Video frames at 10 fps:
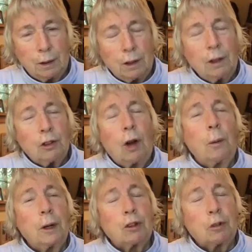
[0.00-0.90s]

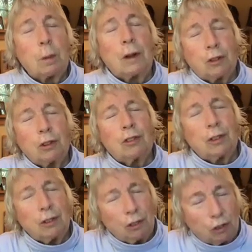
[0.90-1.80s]
So it expresses
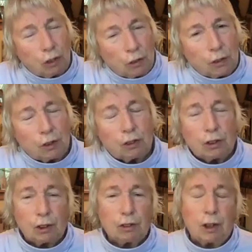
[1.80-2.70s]
in service
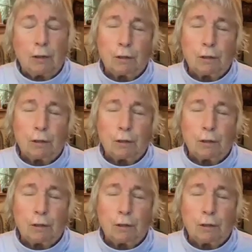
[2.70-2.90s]
to self.